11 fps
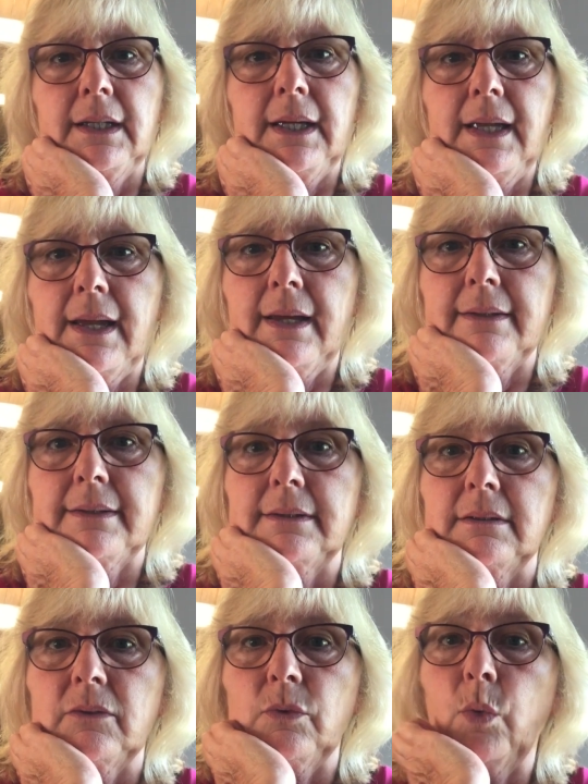add
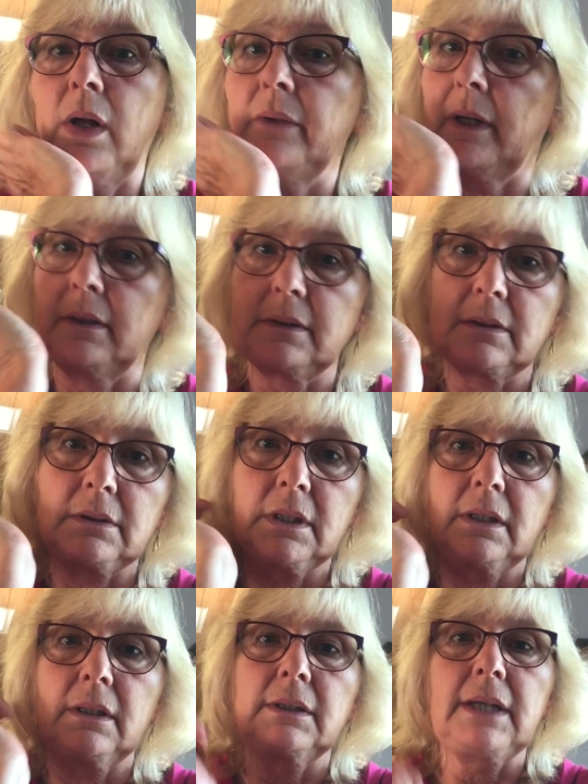walnuts to
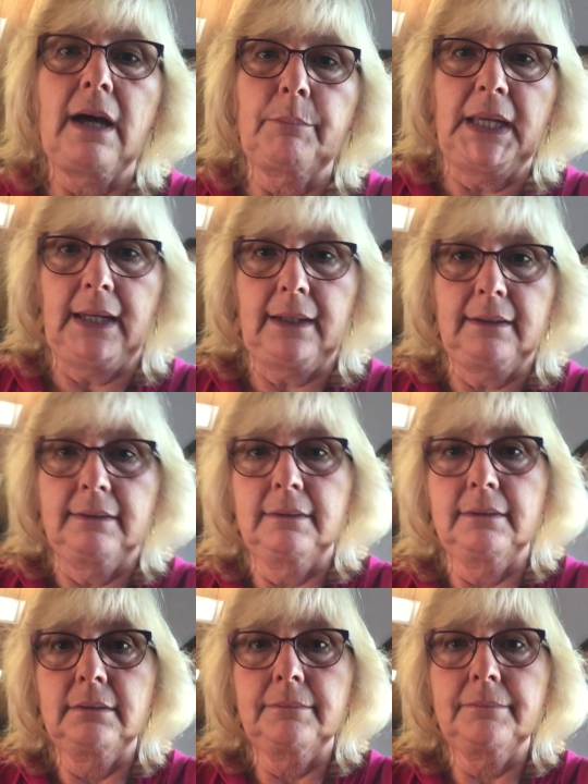the topping,
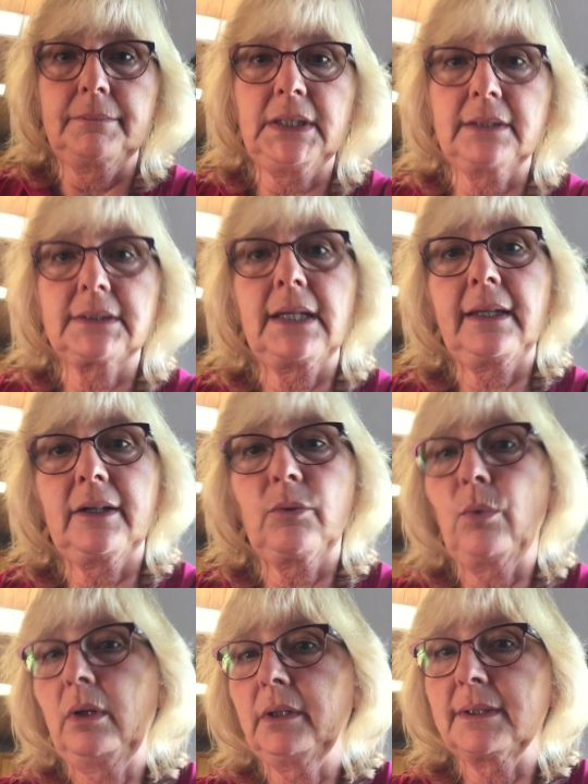because I like
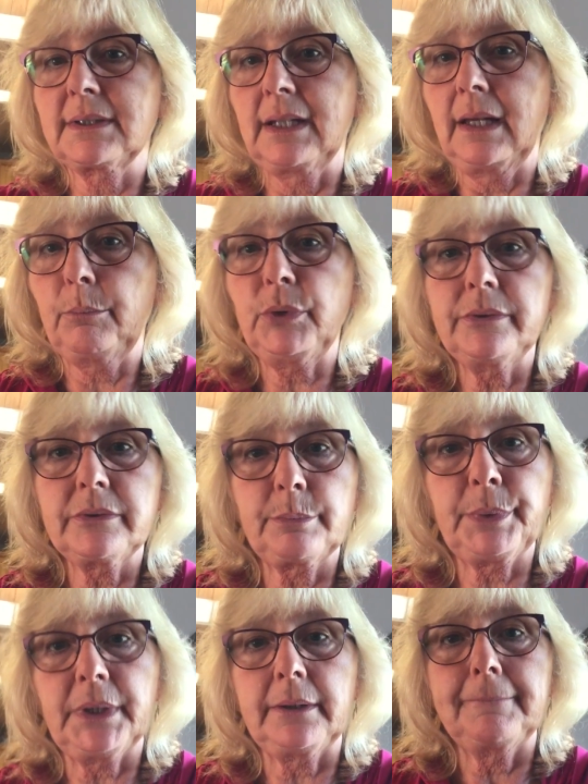walnuts and apples,
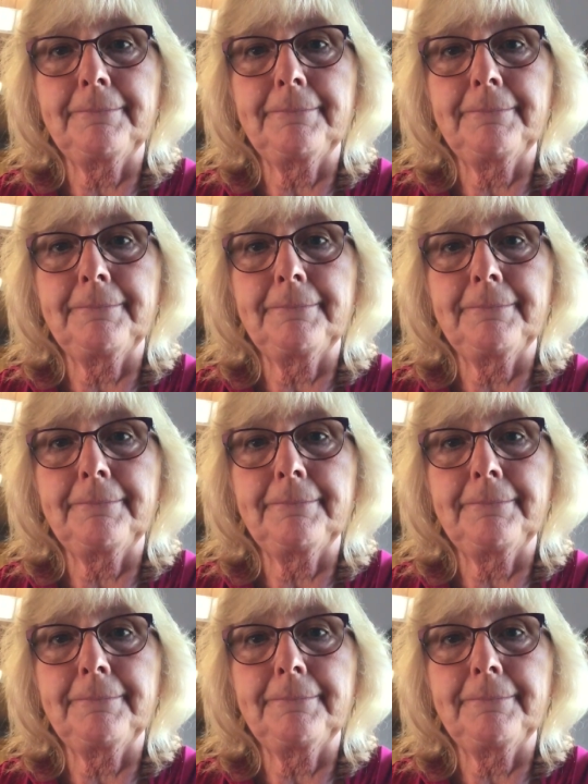but